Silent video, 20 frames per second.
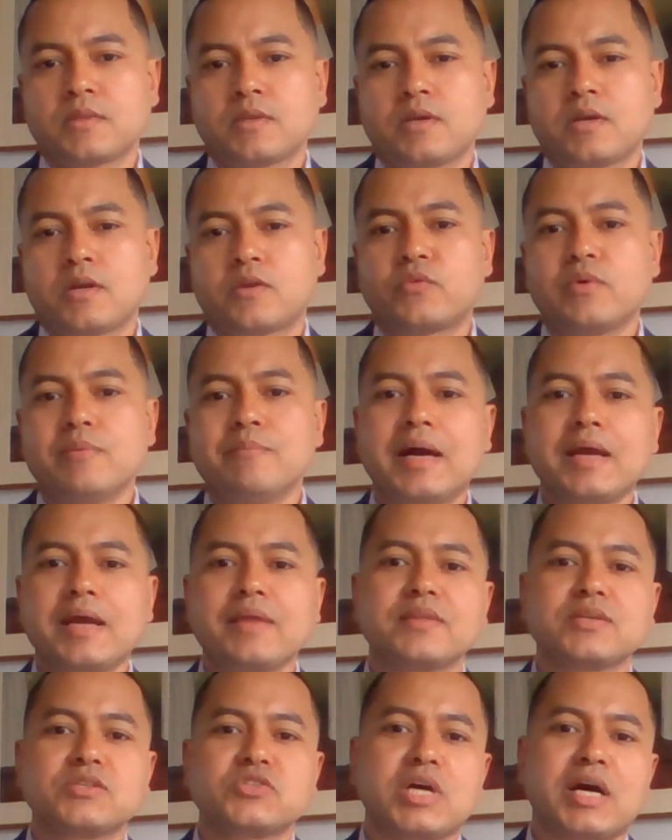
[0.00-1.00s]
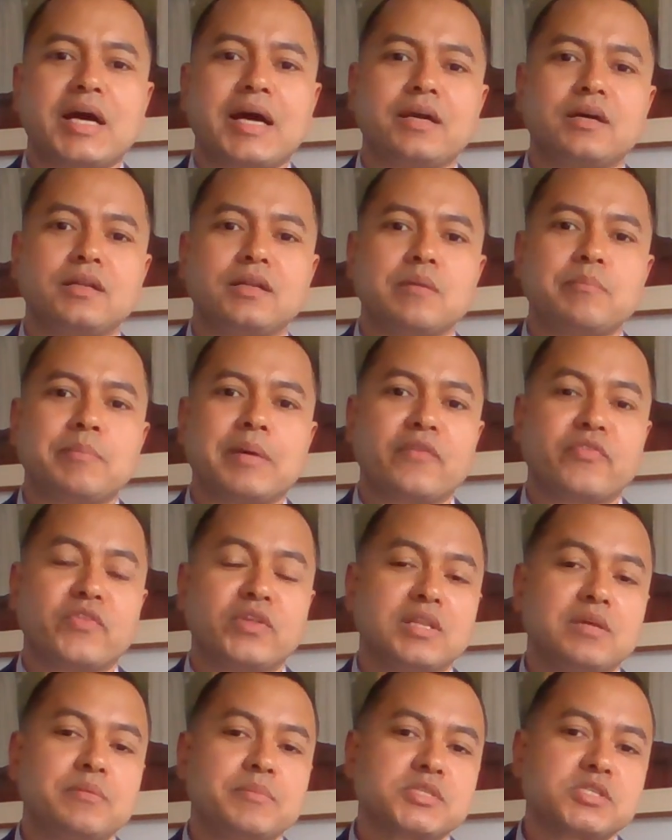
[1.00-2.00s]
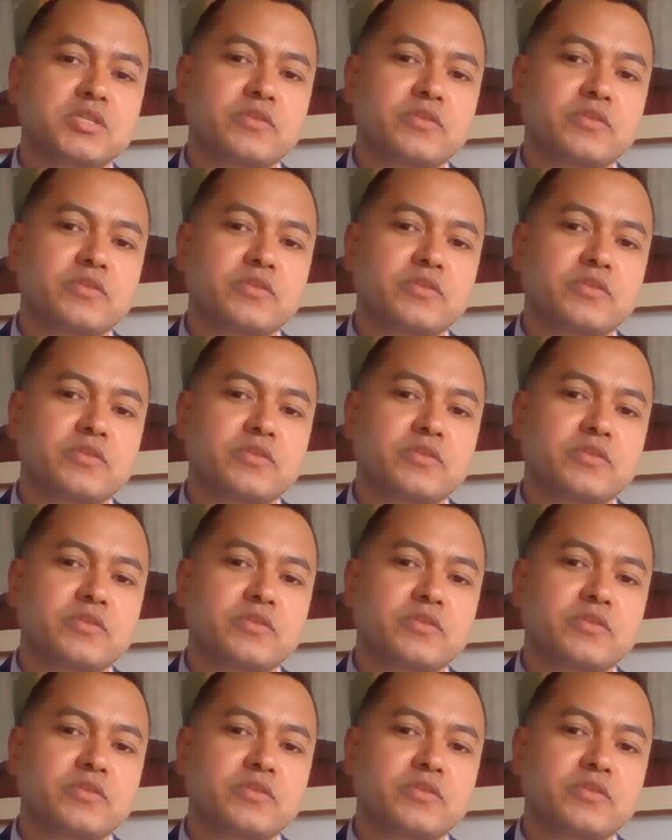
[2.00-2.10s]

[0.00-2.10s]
Remind the child about the limits